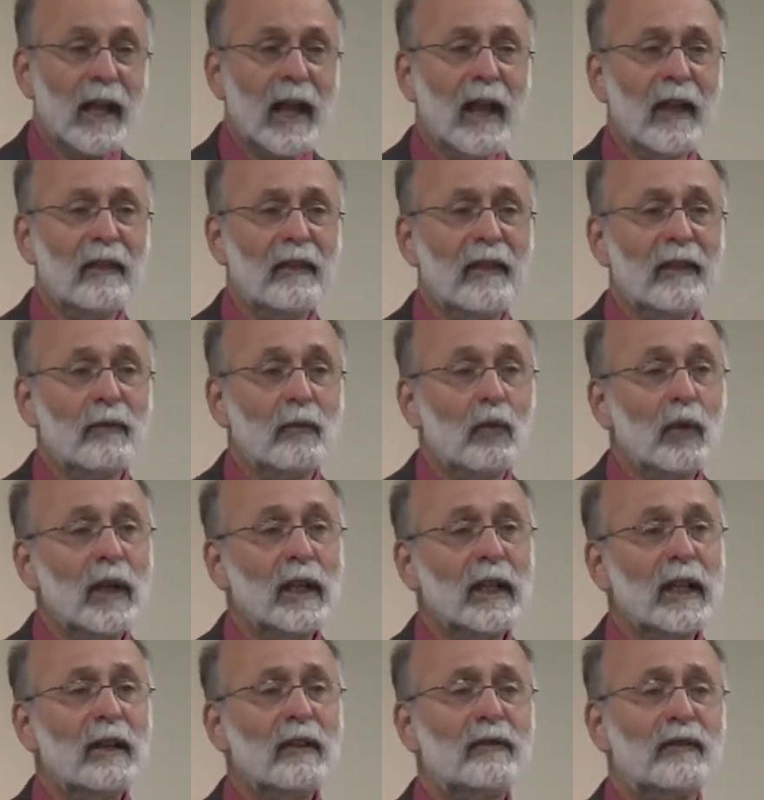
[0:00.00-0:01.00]
and we
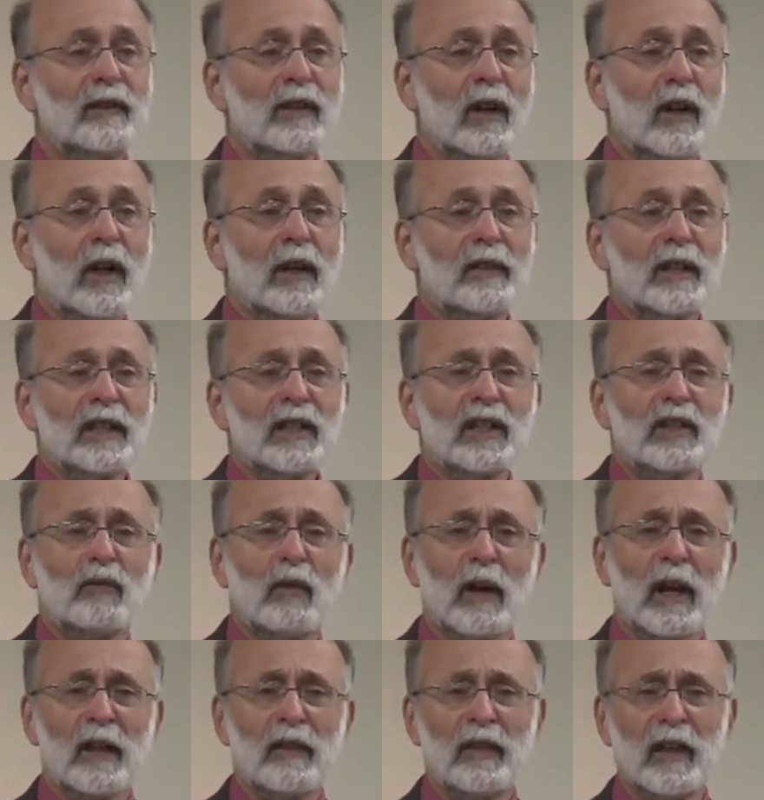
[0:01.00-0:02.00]
lived this is
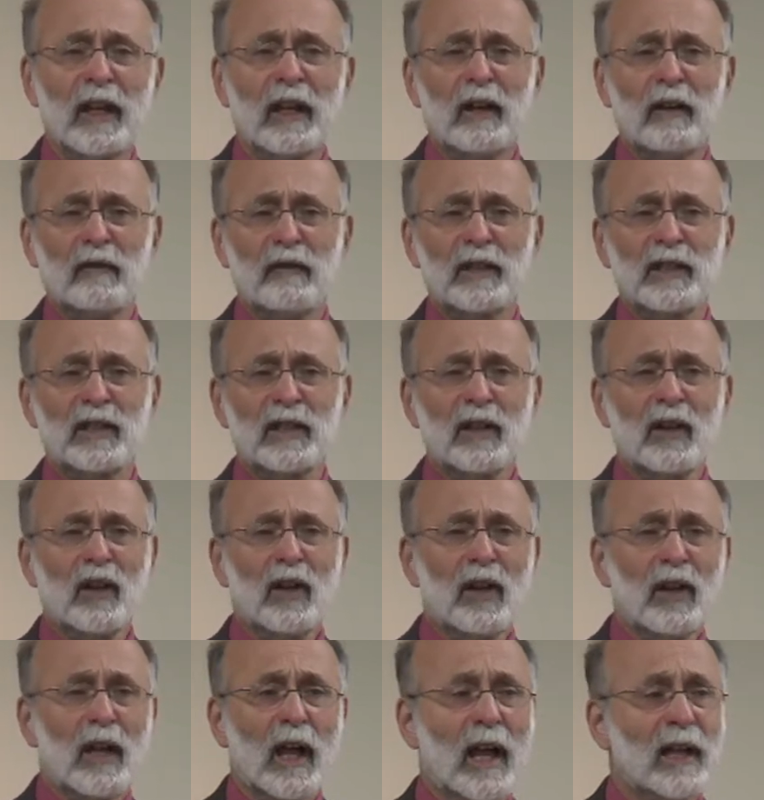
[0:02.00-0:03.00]
what I think of as,
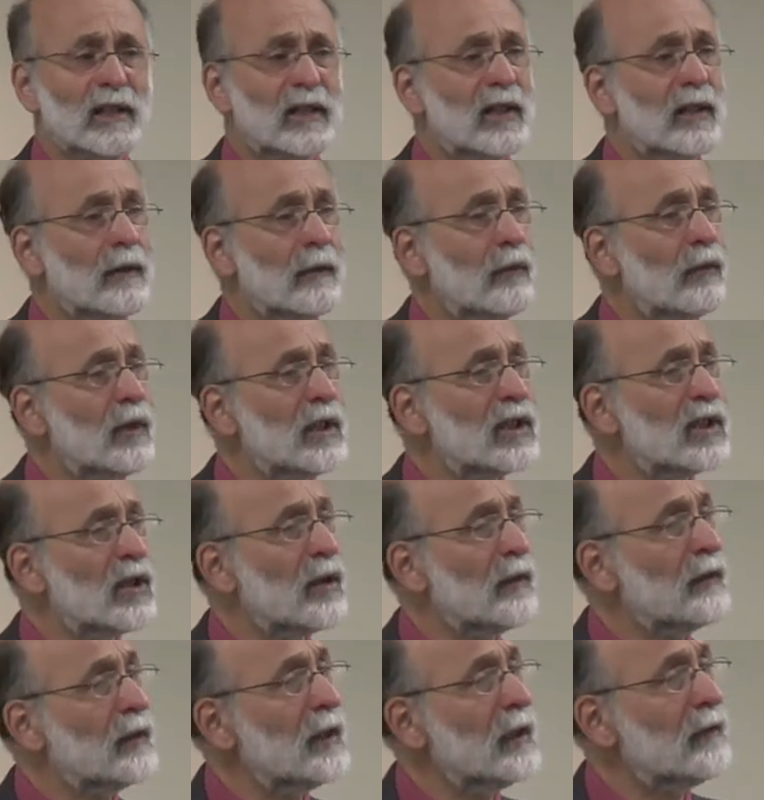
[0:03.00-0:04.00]
as the, we sort
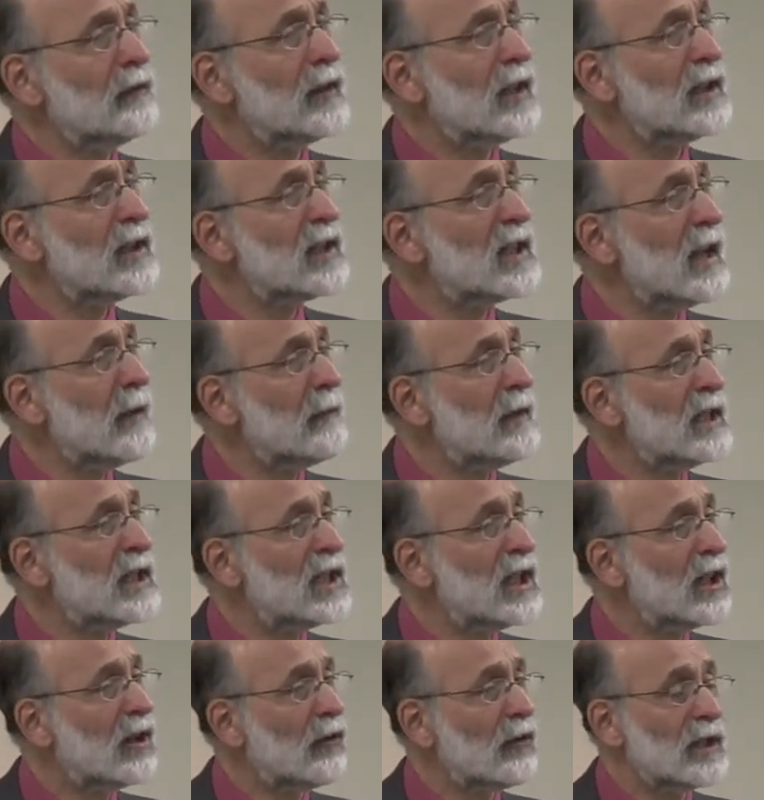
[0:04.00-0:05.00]
of lived in
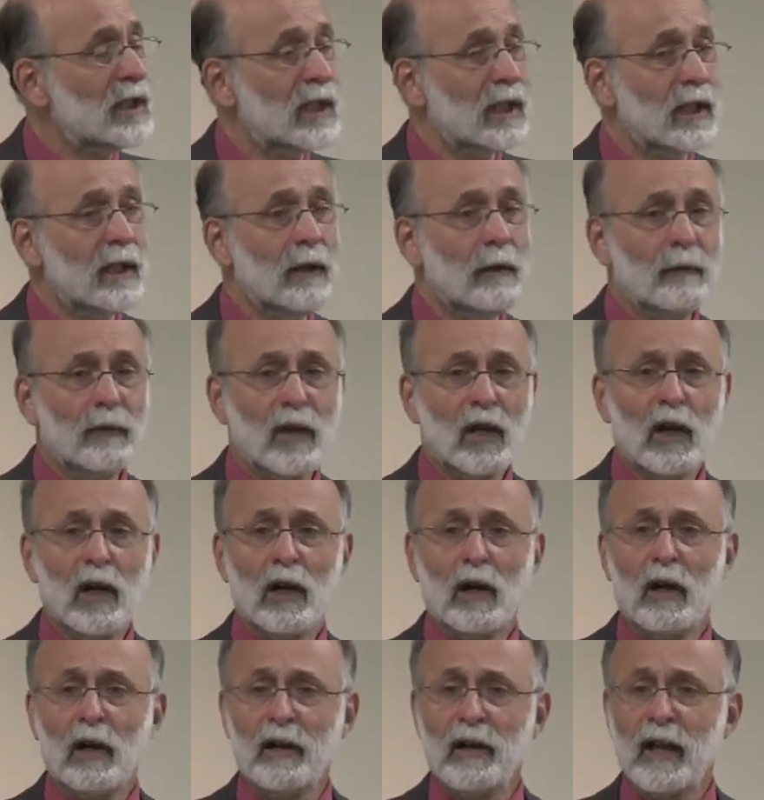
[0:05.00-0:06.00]
semi-secrecy.
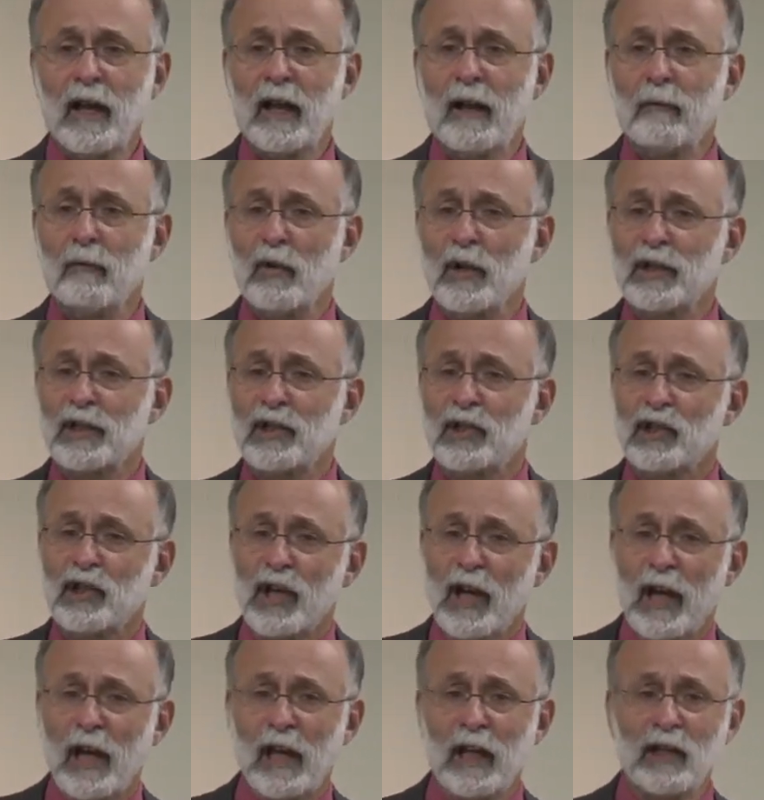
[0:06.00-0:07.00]
Our name wasn't
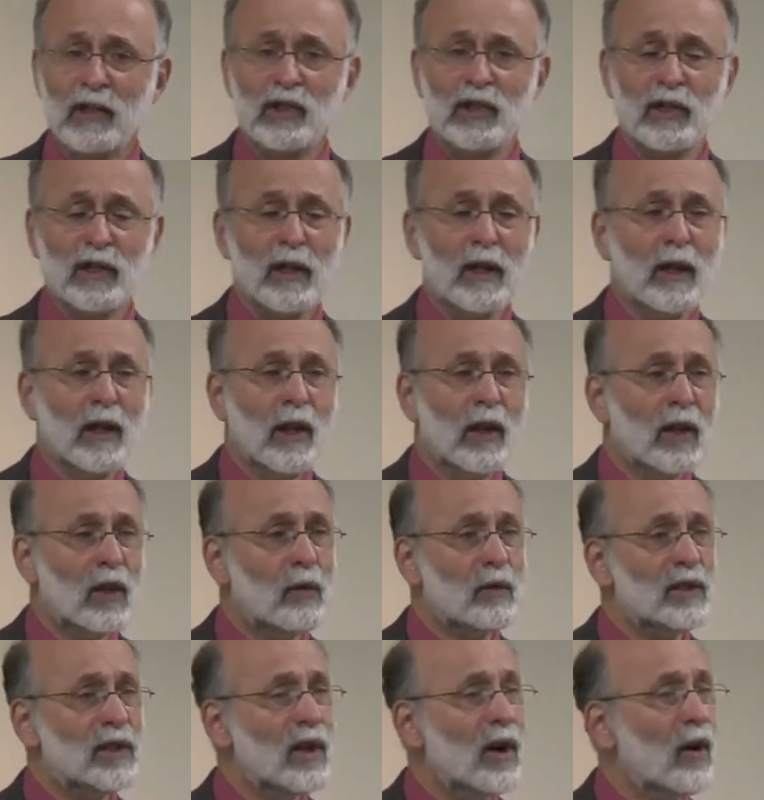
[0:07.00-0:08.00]
changed. There
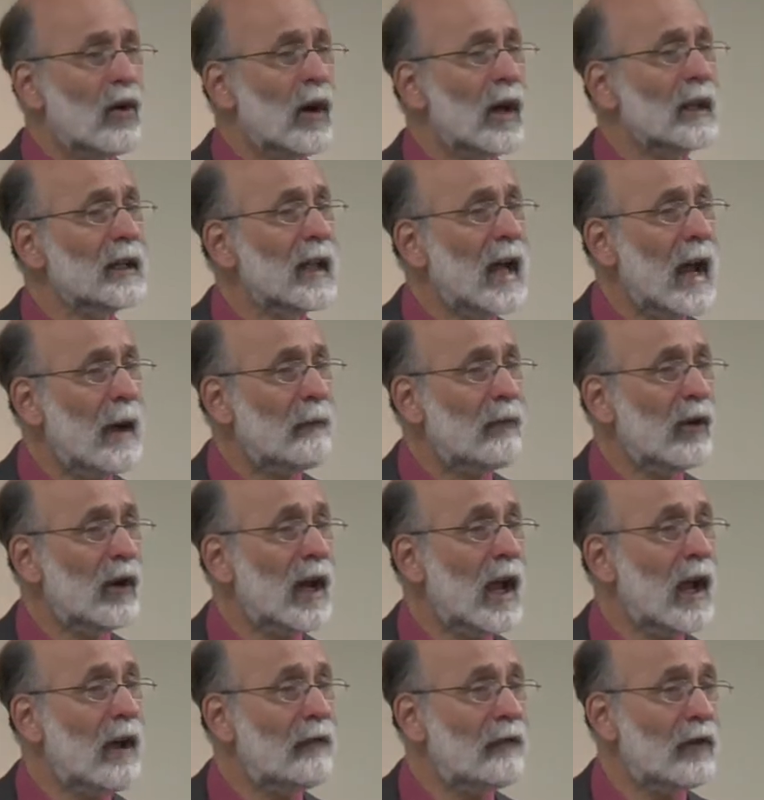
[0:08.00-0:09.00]
was no elaborate
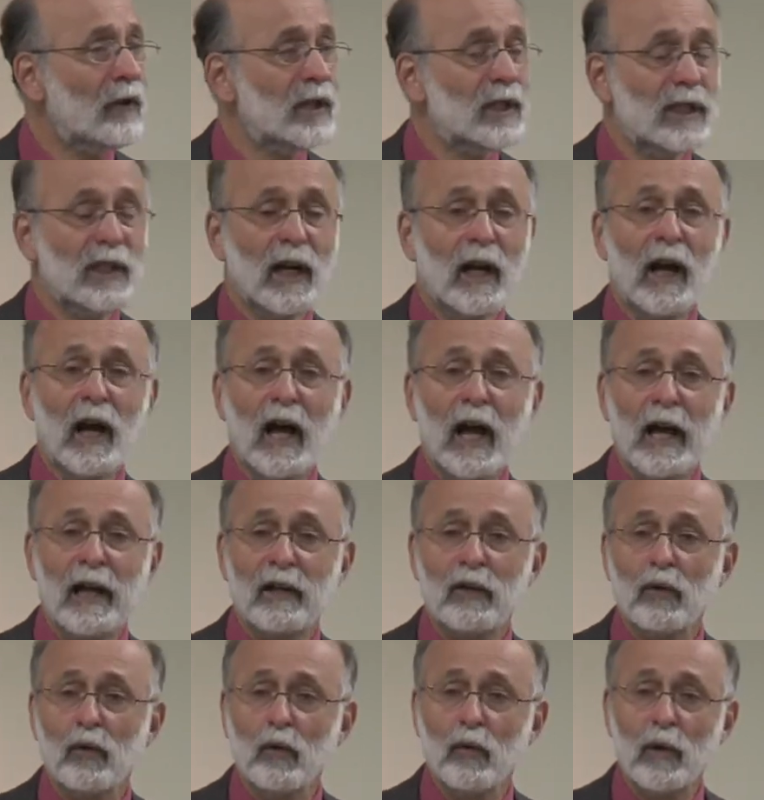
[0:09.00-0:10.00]
efforts to
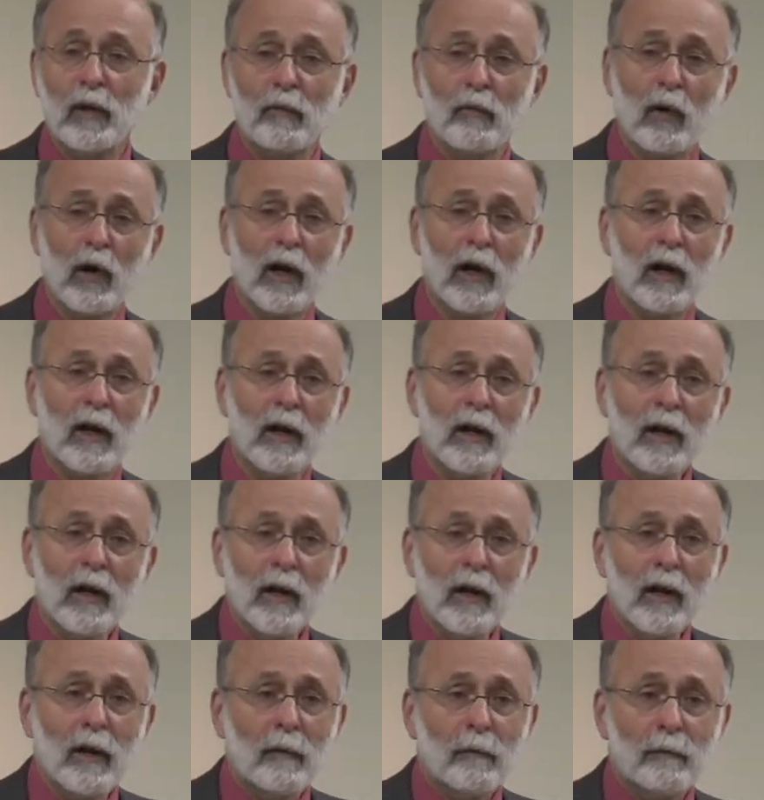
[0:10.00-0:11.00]
hide who we were,
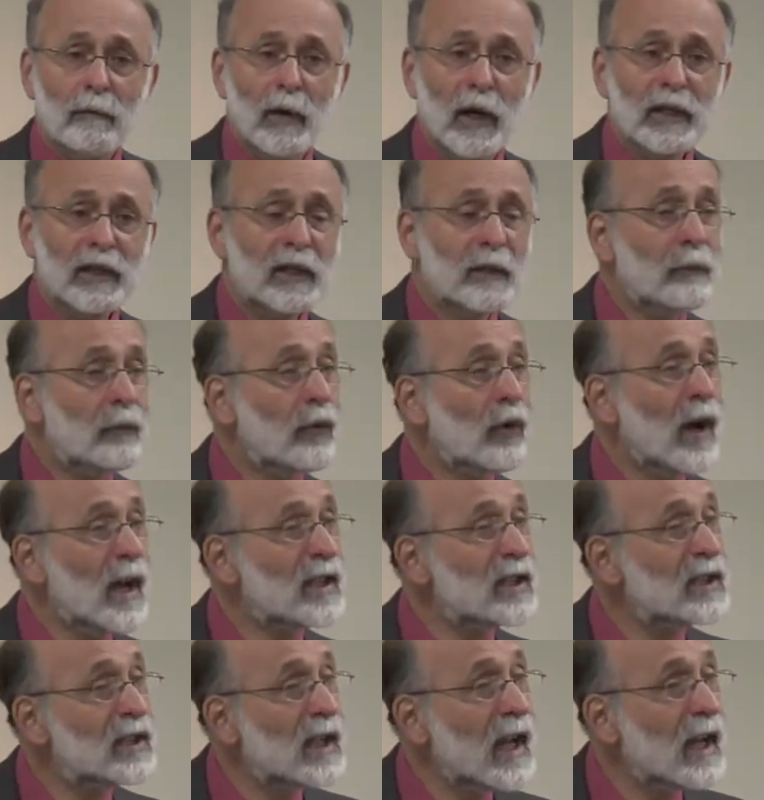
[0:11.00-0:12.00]
but the
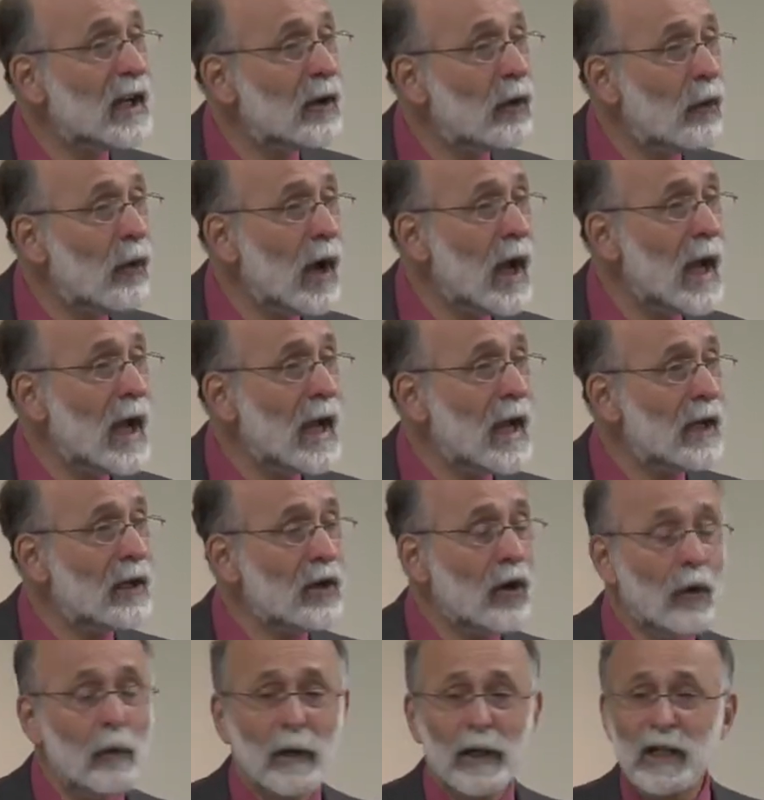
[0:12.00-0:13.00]
press stayed away and
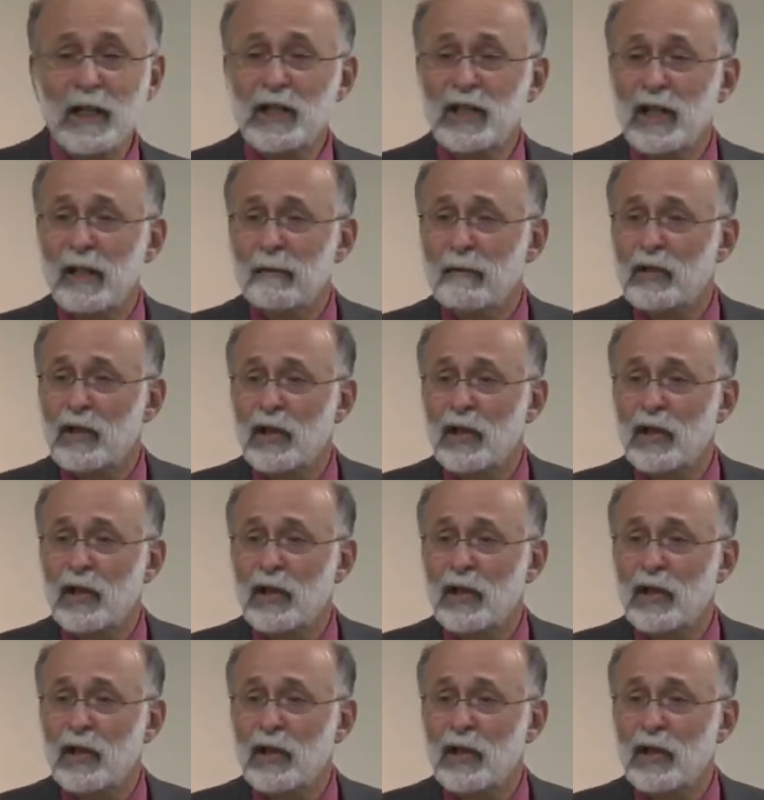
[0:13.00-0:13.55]
nobody seemed